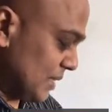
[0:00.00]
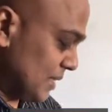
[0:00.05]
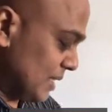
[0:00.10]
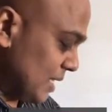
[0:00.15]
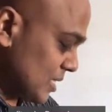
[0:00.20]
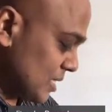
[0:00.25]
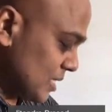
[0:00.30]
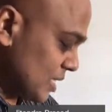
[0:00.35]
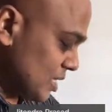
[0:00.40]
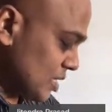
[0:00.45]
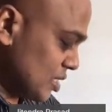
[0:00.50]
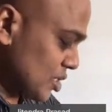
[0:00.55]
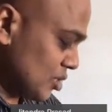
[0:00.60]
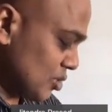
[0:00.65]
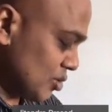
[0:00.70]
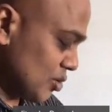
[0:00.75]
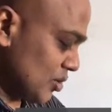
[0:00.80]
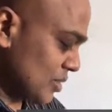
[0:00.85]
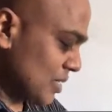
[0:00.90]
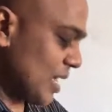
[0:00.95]
this is
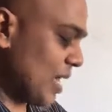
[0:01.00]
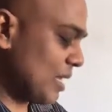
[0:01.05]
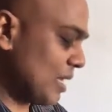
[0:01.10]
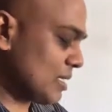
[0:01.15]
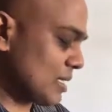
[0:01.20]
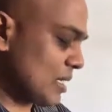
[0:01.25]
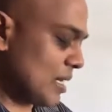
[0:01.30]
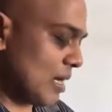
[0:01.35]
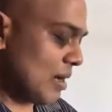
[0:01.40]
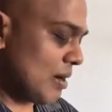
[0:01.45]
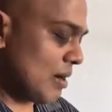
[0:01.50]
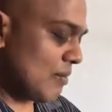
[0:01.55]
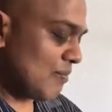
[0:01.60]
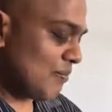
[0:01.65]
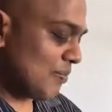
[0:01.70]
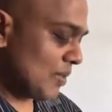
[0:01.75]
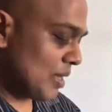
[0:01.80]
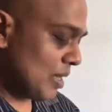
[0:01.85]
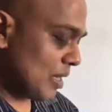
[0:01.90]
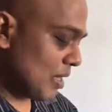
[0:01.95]
true that
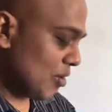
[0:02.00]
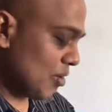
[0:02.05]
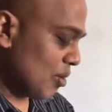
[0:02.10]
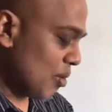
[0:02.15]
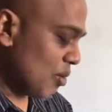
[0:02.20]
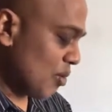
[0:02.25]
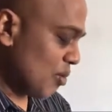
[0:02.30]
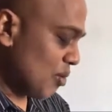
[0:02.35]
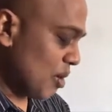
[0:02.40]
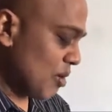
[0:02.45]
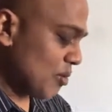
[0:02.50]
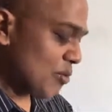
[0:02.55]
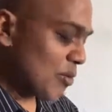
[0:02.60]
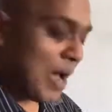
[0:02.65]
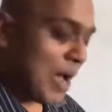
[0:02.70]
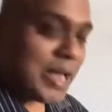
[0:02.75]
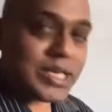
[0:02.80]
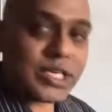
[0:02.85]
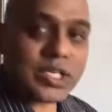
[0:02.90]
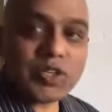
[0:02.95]

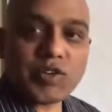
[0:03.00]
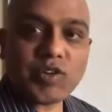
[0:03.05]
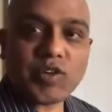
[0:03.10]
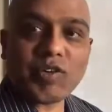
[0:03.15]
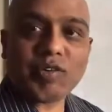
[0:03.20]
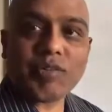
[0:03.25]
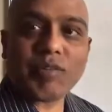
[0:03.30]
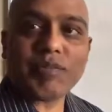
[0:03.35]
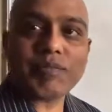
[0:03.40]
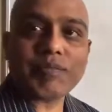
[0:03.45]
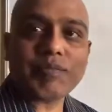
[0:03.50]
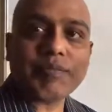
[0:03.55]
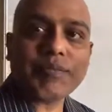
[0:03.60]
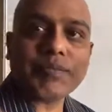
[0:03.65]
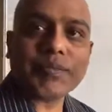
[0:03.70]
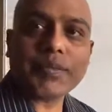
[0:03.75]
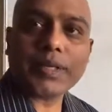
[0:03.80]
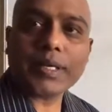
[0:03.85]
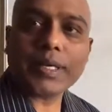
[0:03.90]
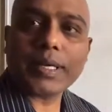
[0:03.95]
what you
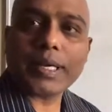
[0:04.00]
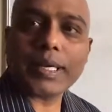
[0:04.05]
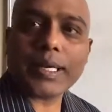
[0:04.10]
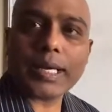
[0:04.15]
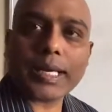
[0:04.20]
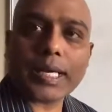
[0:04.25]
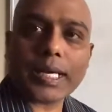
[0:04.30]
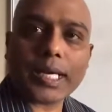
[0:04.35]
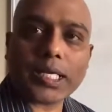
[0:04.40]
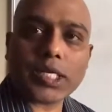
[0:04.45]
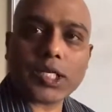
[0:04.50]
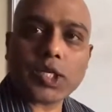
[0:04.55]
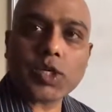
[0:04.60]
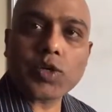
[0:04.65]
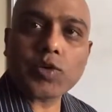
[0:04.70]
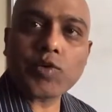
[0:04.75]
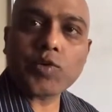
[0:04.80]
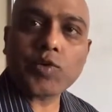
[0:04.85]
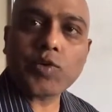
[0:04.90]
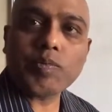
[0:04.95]

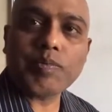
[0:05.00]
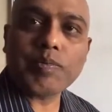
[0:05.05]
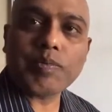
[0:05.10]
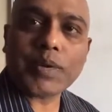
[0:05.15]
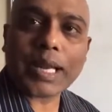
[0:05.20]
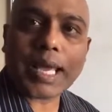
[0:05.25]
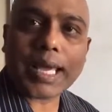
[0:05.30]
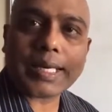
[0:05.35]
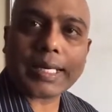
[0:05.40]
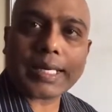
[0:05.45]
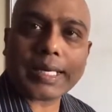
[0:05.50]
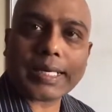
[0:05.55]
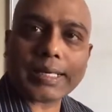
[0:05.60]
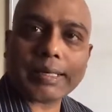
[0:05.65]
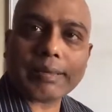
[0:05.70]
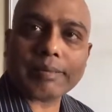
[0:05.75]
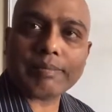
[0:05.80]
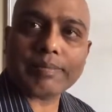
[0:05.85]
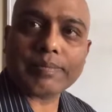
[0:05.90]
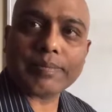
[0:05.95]
do, like
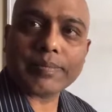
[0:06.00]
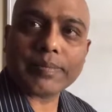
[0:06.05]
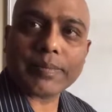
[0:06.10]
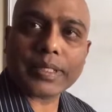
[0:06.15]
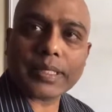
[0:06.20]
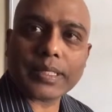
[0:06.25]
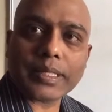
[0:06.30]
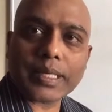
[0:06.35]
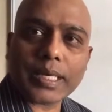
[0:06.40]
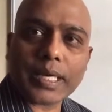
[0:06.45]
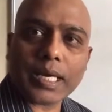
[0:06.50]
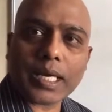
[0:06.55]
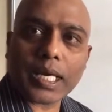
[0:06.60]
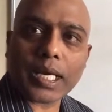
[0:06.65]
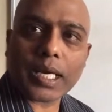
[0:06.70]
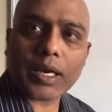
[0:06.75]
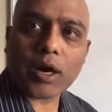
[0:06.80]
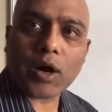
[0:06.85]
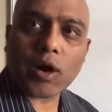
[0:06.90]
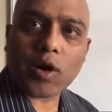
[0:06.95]

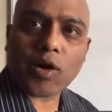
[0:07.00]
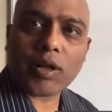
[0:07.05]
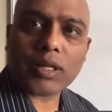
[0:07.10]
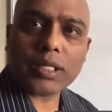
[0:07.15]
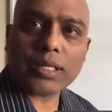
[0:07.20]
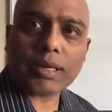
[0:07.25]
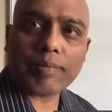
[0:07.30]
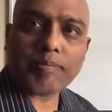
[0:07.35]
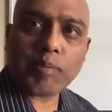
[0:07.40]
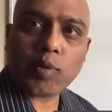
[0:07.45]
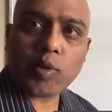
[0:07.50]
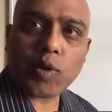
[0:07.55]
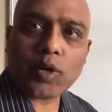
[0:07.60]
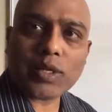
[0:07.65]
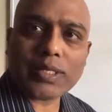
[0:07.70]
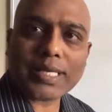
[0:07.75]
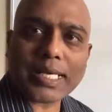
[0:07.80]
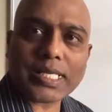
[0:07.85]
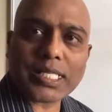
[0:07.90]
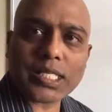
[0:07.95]
all the
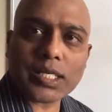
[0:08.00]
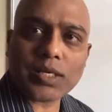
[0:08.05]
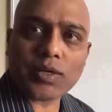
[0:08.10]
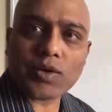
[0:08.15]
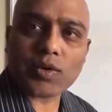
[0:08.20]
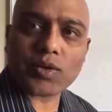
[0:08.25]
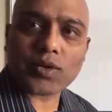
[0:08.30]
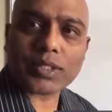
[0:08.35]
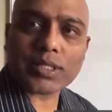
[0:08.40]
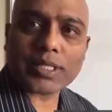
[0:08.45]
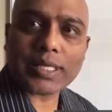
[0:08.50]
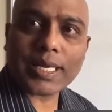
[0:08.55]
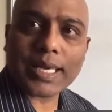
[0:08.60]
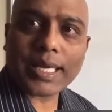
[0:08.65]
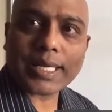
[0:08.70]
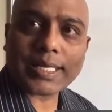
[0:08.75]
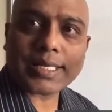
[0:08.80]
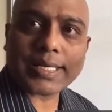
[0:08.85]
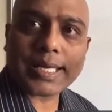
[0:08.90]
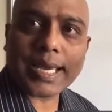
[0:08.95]
poles and zeros
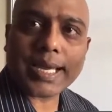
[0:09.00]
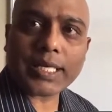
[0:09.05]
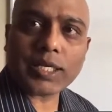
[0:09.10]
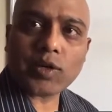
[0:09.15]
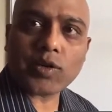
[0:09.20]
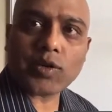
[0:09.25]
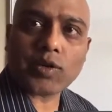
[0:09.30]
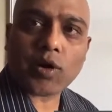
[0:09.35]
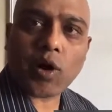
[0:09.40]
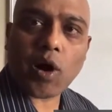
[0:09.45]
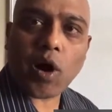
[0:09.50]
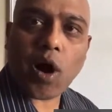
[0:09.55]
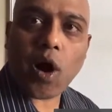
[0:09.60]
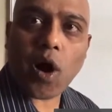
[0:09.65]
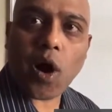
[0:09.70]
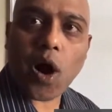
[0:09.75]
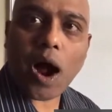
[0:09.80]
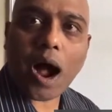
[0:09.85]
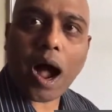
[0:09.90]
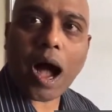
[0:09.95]
that you
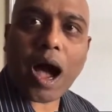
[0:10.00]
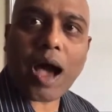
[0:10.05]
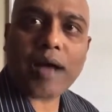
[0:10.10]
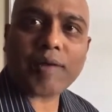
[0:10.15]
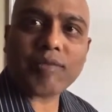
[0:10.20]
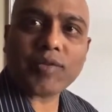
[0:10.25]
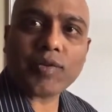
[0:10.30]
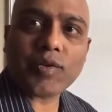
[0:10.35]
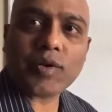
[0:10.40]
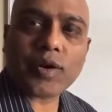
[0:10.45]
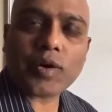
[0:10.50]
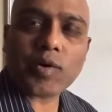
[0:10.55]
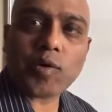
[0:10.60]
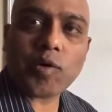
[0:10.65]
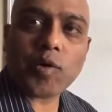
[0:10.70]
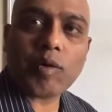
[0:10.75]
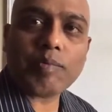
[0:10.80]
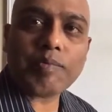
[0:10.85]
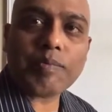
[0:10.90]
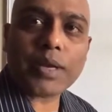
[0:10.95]
draw are for
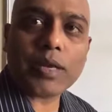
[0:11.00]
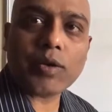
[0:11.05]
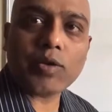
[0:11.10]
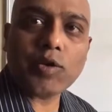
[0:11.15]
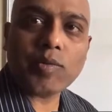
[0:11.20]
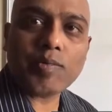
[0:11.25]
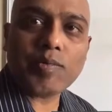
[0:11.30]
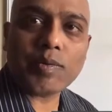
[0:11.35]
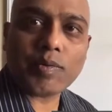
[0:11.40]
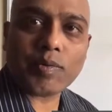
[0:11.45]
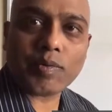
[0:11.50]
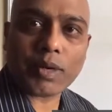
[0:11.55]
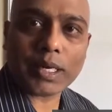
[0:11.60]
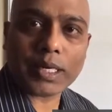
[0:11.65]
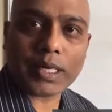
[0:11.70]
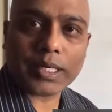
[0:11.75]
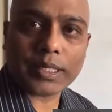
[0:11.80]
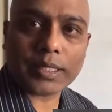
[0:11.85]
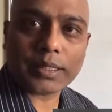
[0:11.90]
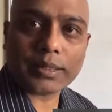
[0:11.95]
open loop
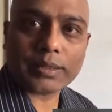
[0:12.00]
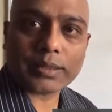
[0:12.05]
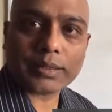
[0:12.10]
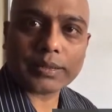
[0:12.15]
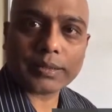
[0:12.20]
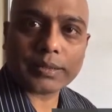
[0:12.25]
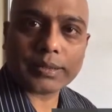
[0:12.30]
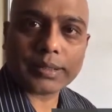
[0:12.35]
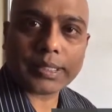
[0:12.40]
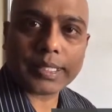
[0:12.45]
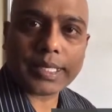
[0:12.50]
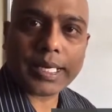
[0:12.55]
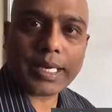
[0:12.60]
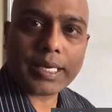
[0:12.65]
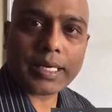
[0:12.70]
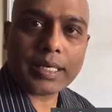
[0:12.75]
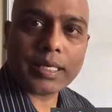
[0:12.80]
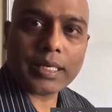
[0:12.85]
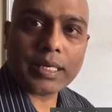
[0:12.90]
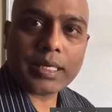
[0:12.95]
only.
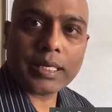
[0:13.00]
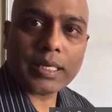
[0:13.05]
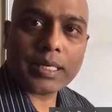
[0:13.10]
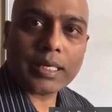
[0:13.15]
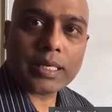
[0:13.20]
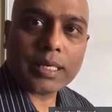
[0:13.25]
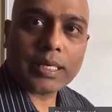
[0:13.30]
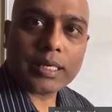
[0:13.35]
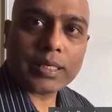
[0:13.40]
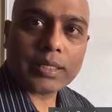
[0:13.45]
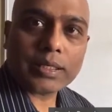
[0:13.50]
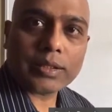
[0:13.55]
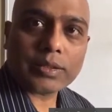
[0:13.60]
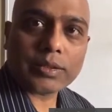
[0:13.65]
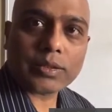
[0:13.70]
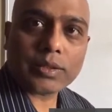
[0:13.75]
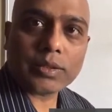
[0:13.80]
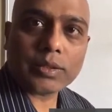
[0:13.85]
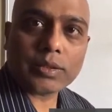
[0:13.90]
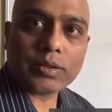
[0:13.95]
Okay,
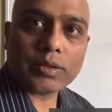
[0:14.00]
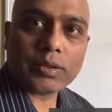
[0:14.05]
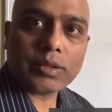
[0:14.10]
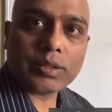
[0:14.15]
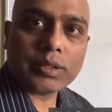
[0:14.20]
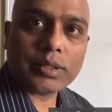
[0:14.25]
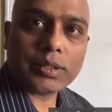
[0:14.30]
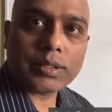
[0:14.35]
so